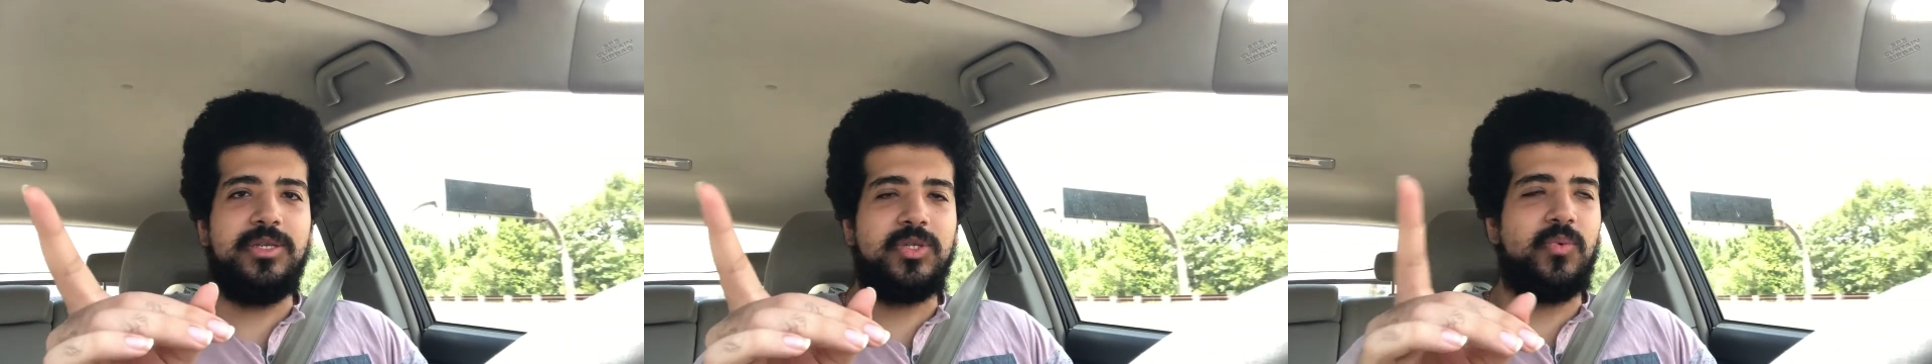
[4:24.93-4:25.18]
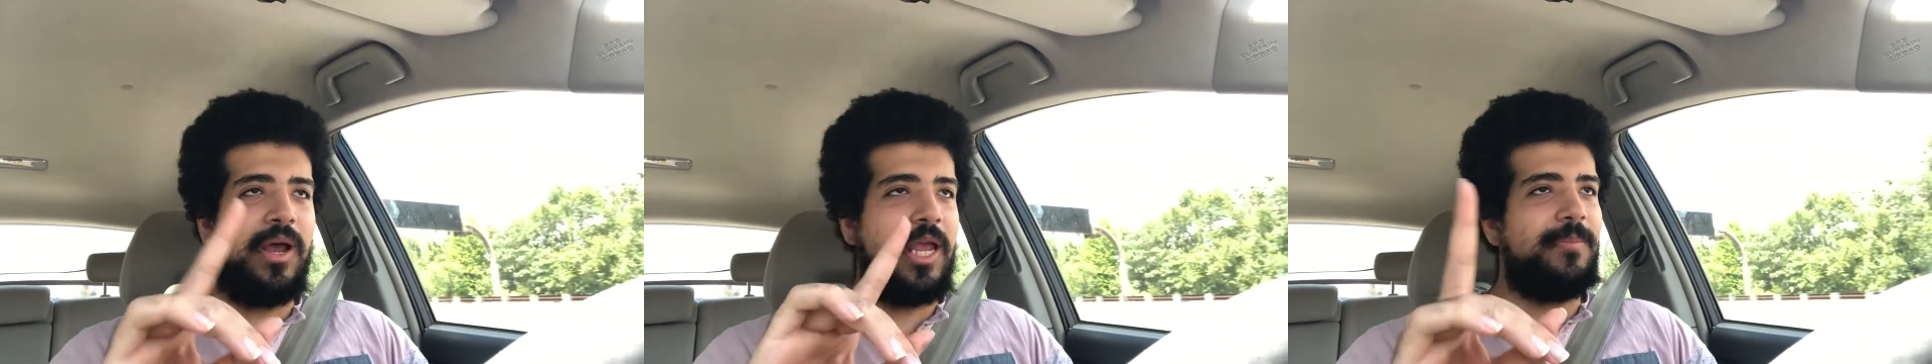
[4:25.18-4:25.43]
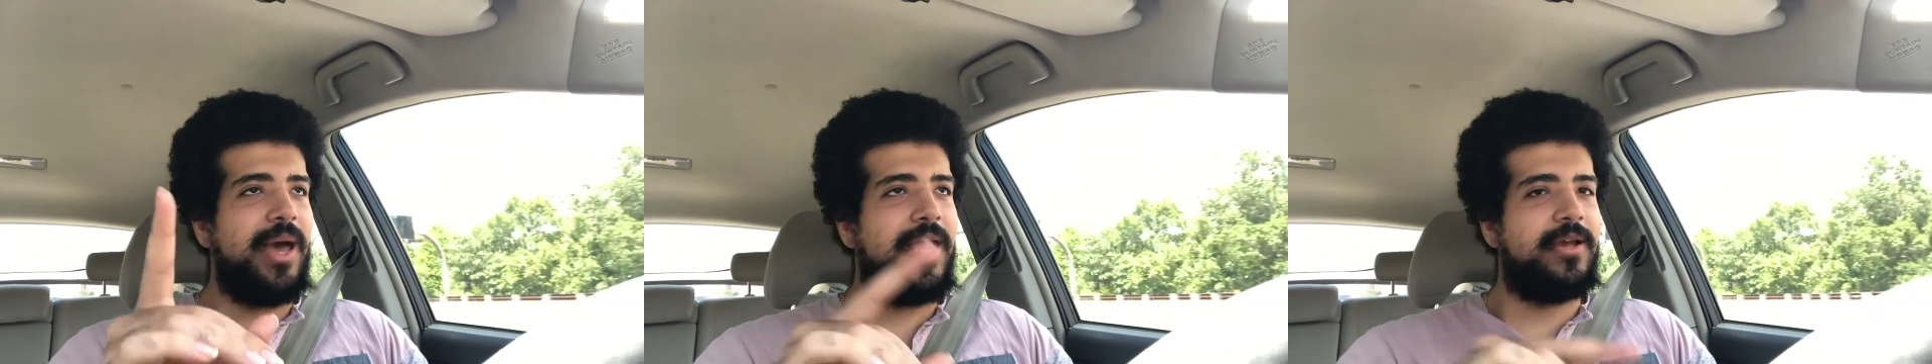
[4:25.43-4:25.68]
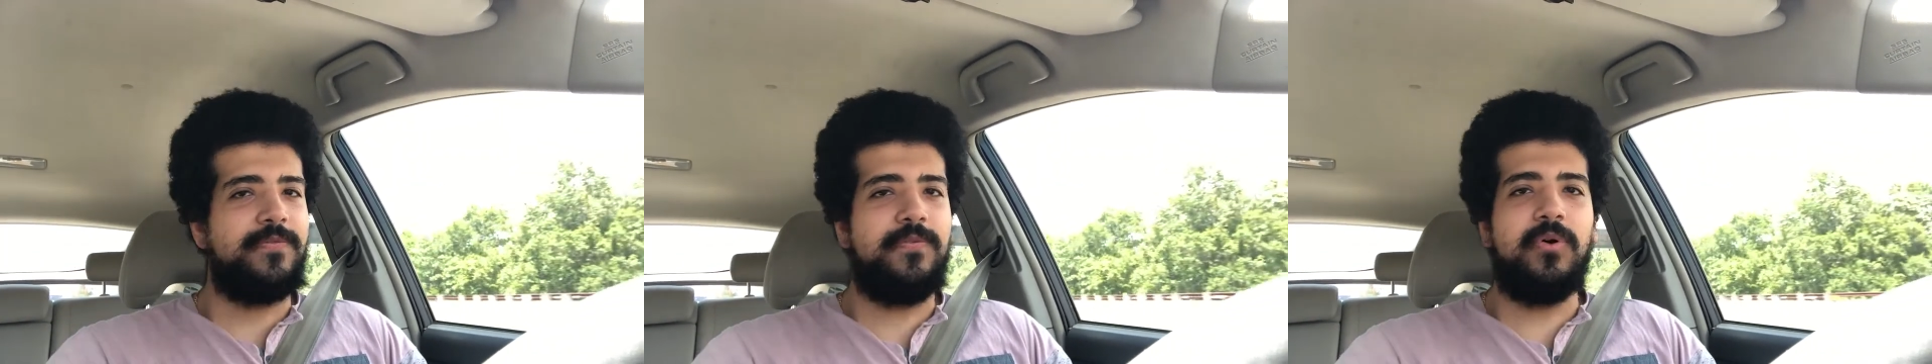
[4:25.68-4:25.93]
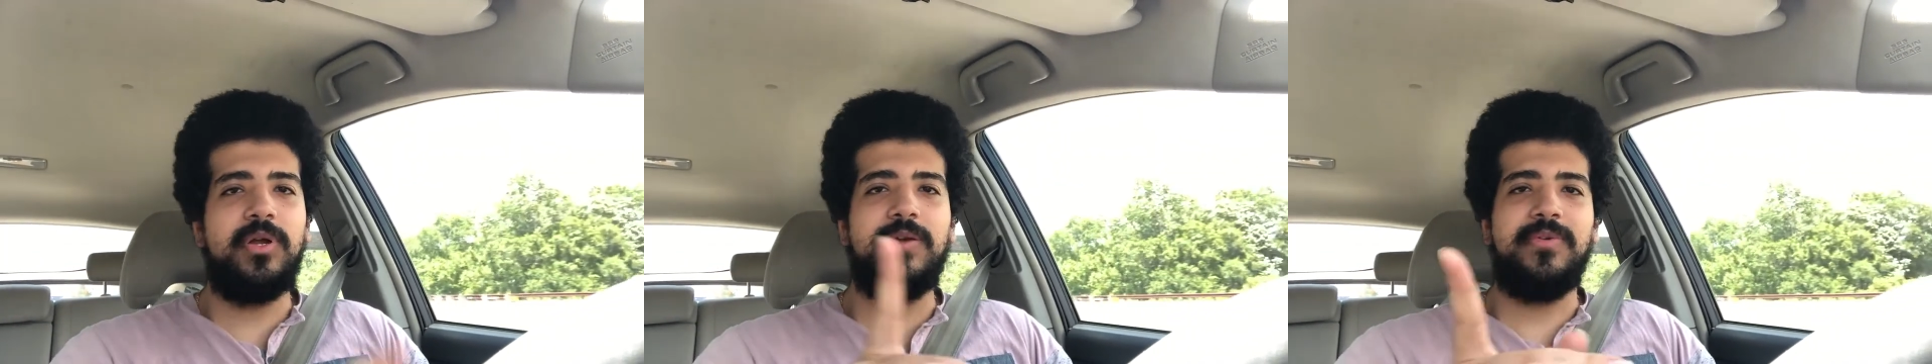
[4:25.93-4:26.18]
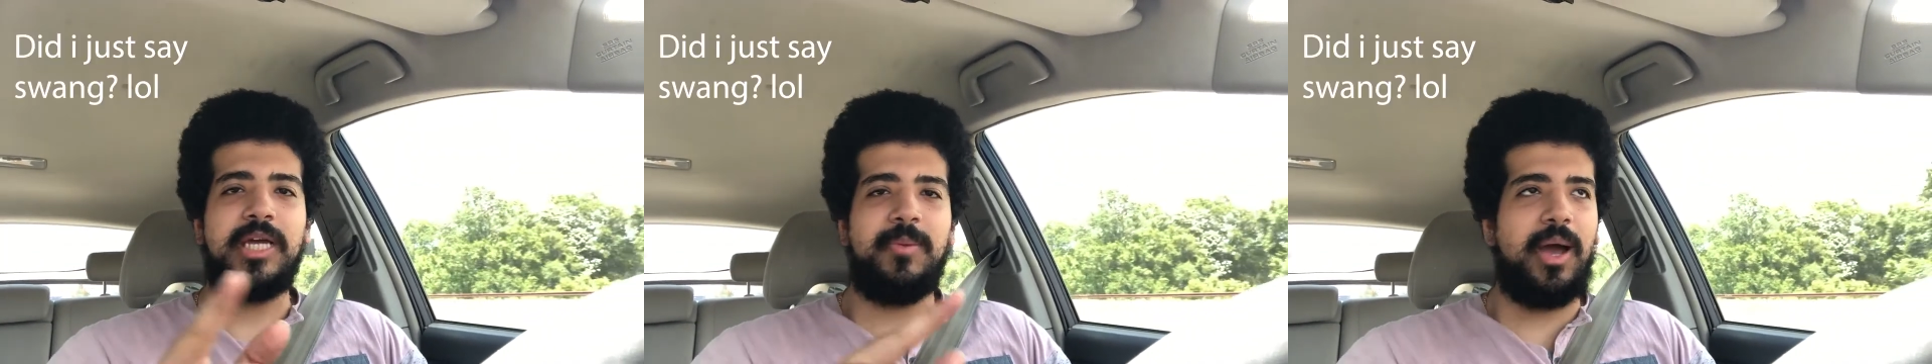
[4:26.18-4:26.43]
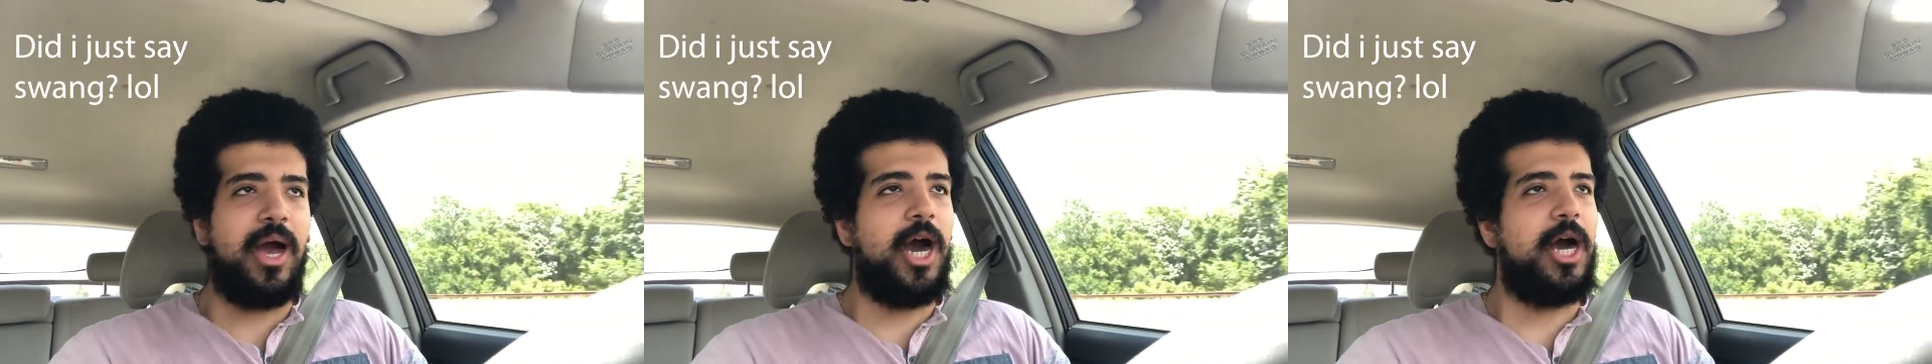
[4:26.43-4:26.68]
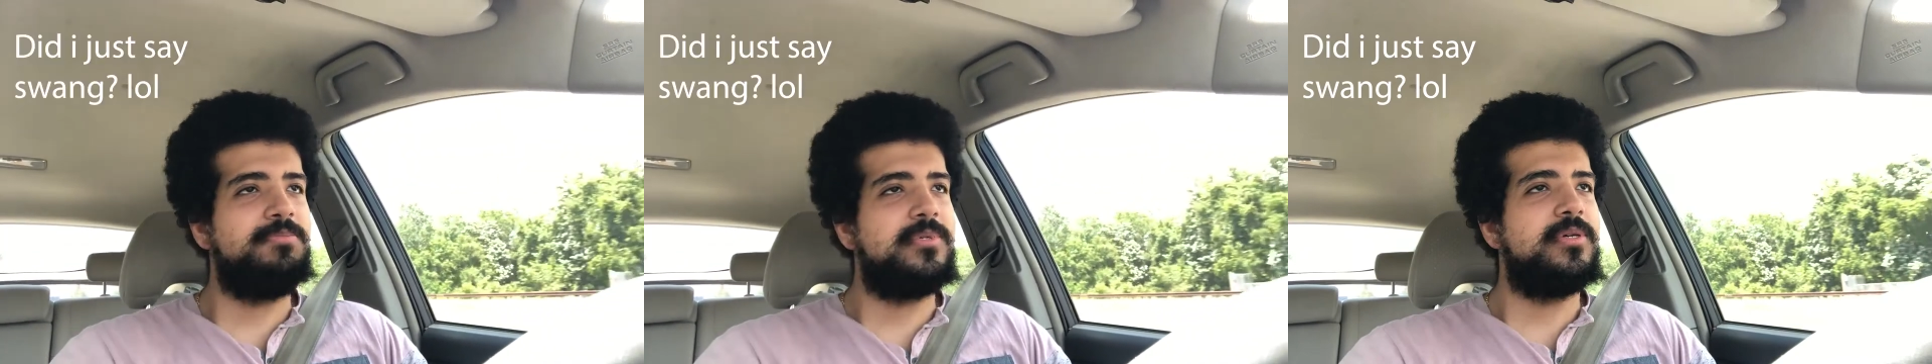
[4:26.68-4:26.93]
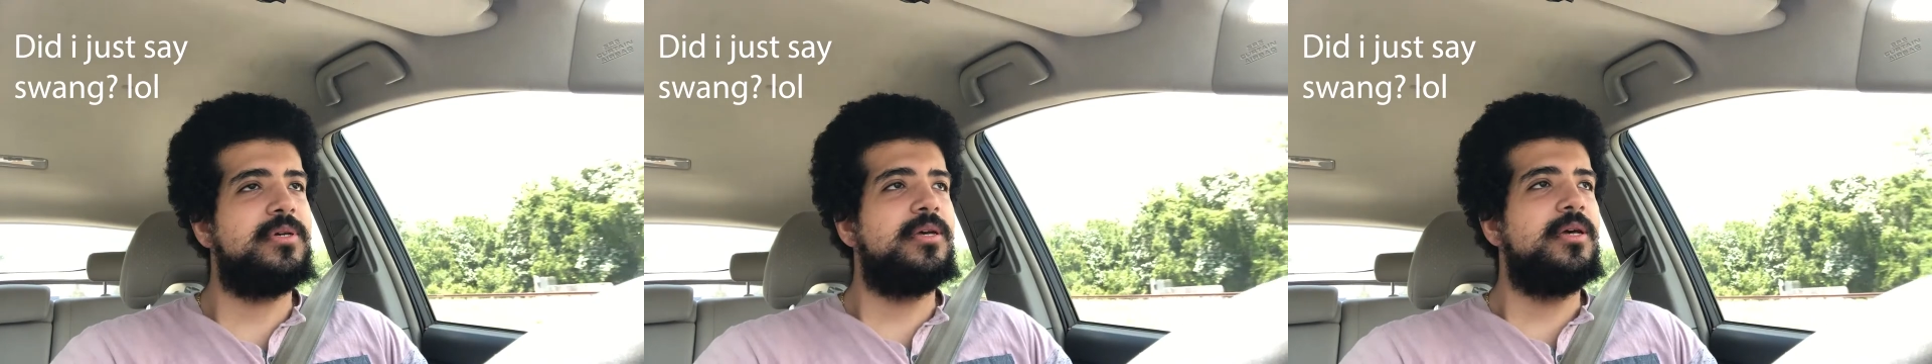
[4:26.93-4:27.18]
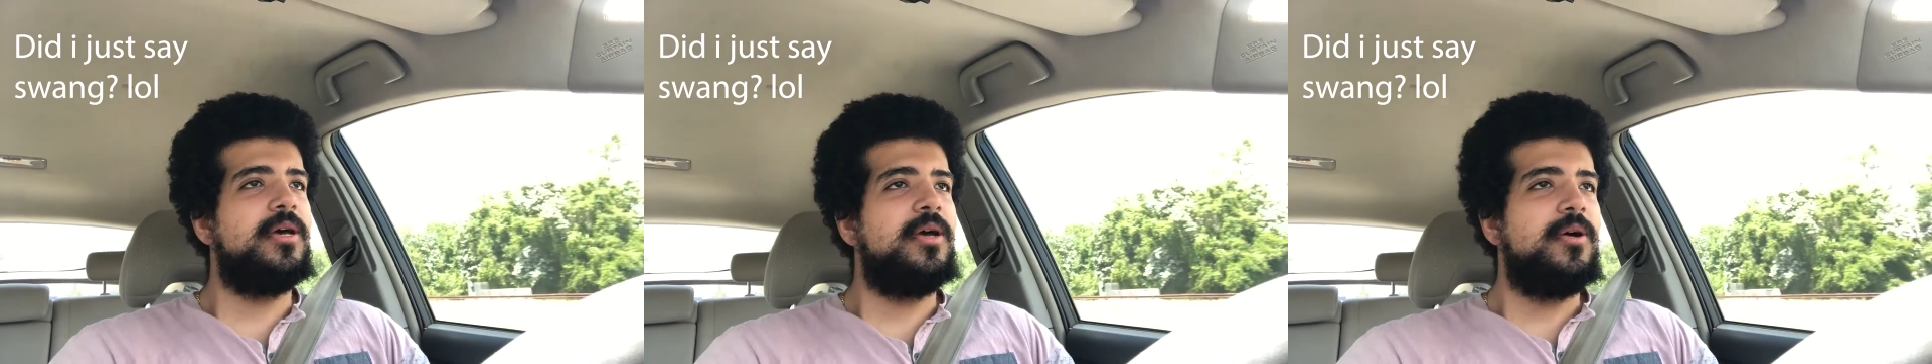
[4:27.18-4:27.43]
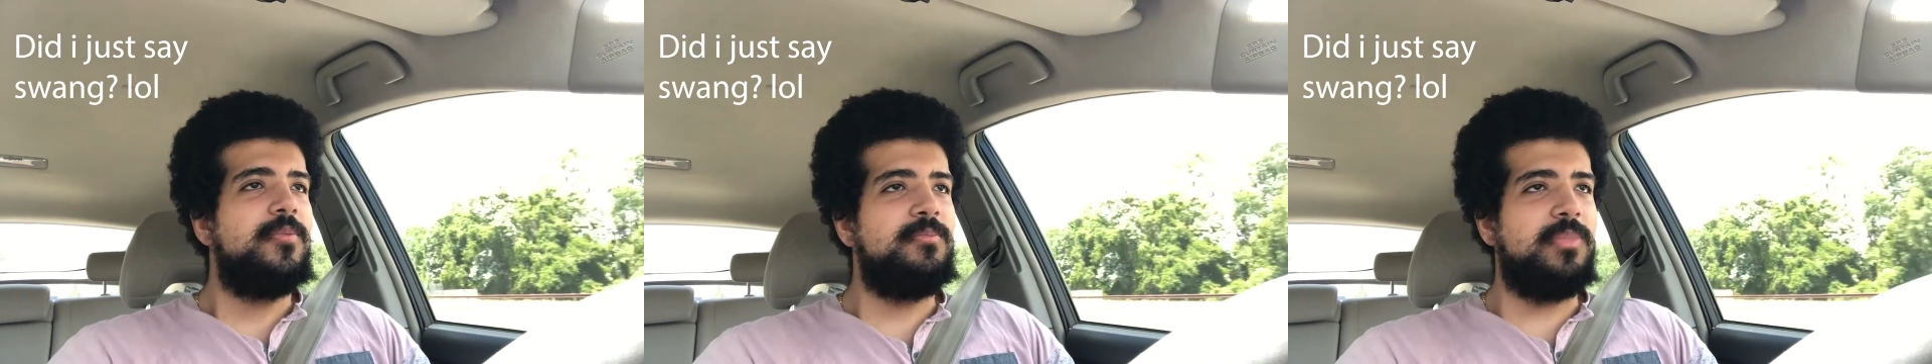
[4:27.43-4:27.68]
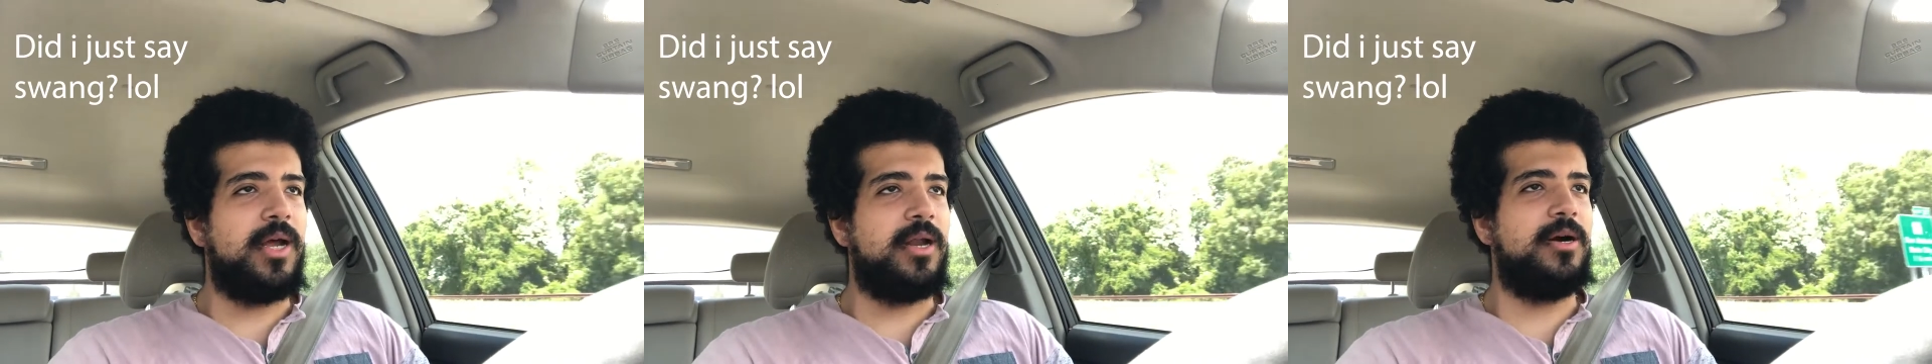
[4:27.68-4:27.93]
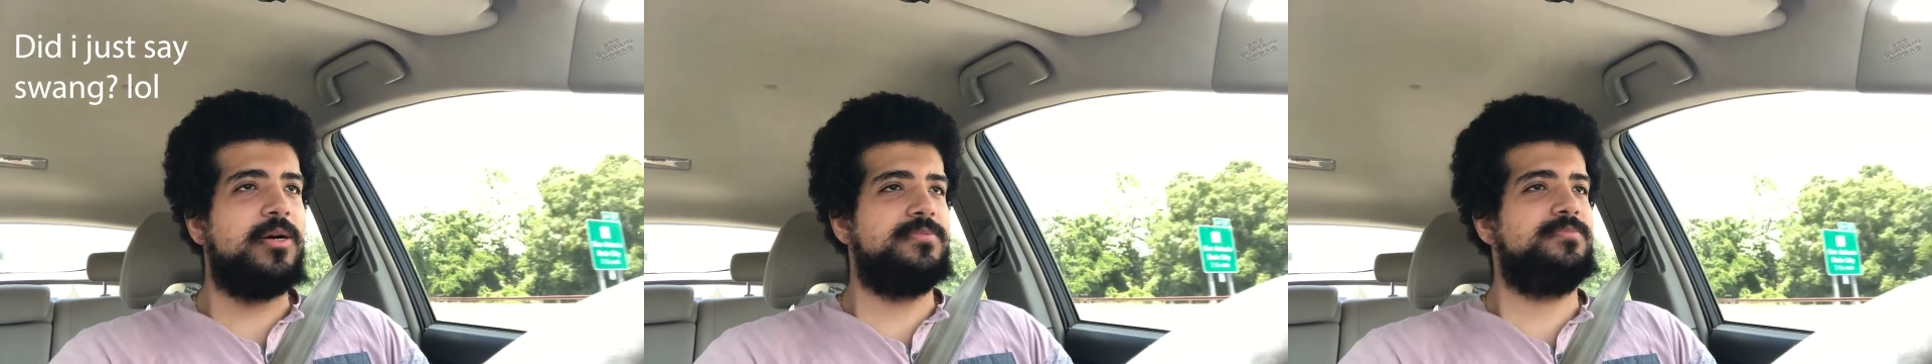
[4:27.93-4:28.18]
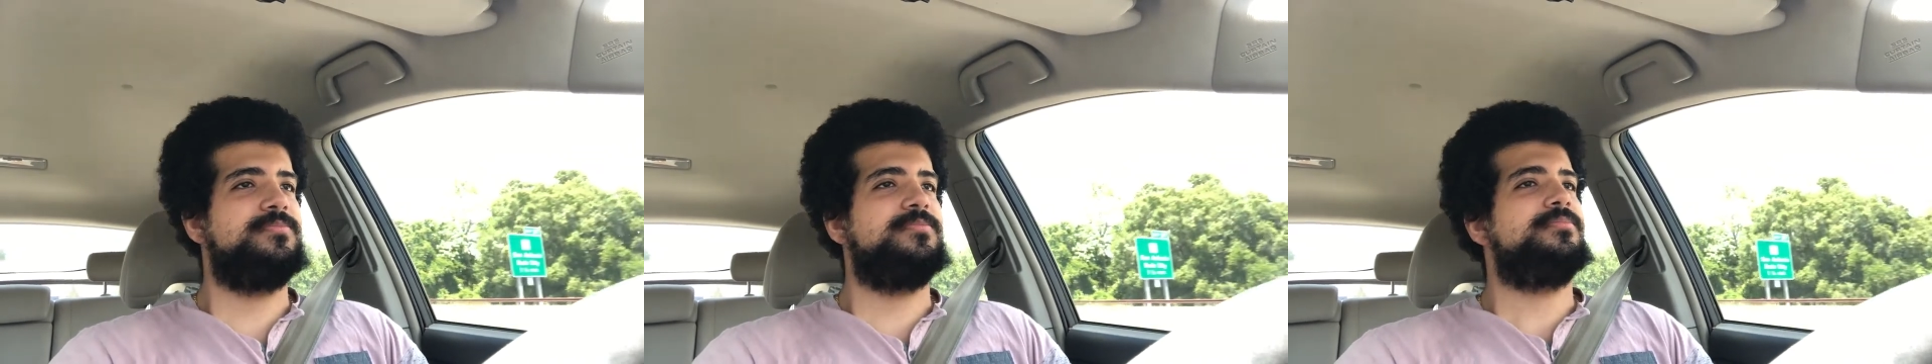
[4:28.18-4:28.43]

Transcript: swaying back and forth every time I hopped, but um,